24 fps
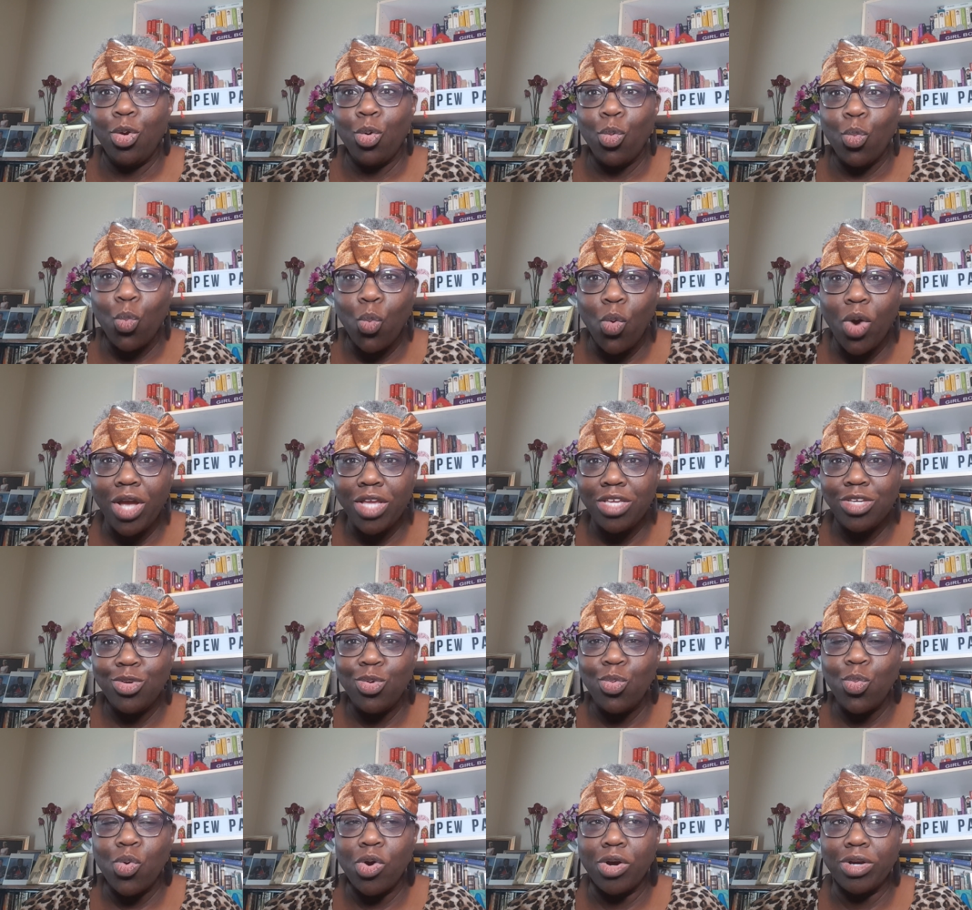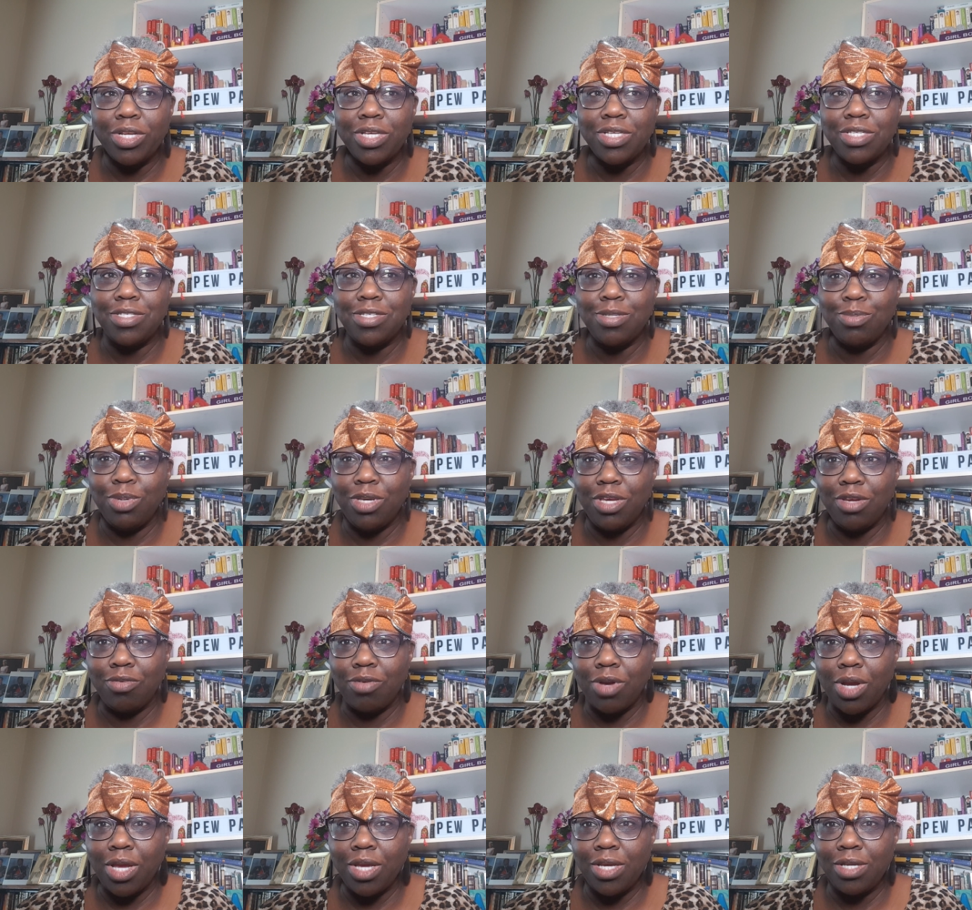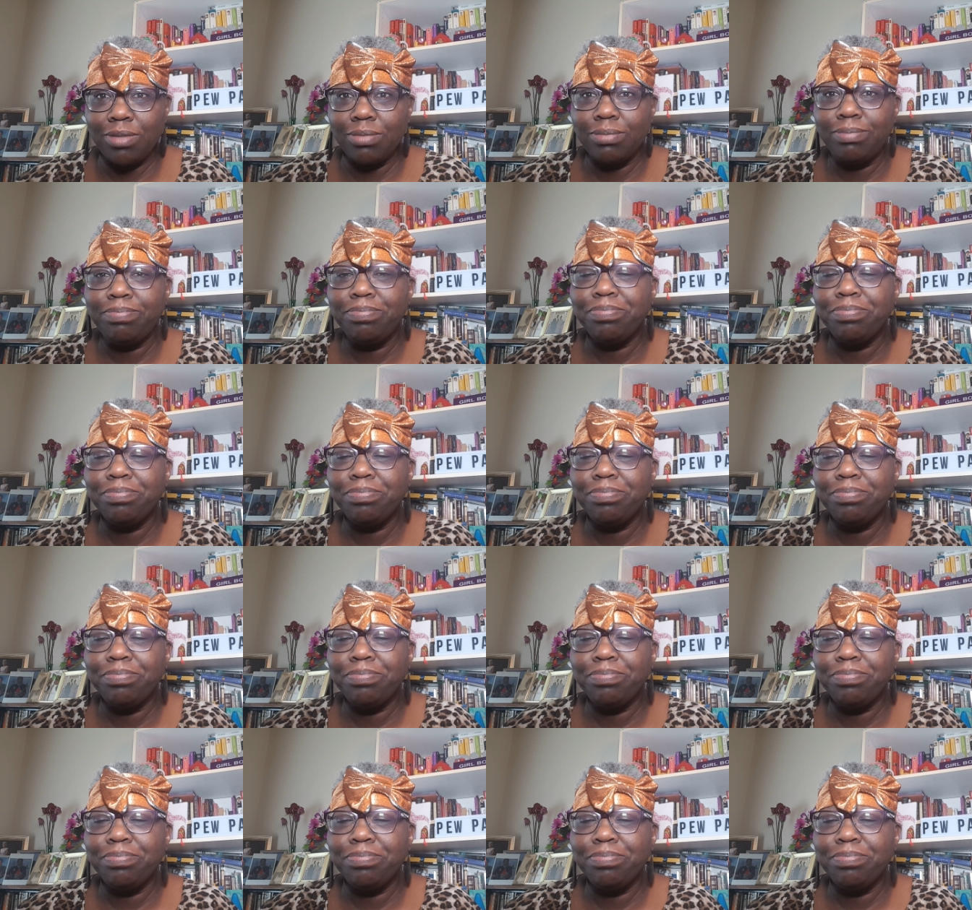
what you want it to be right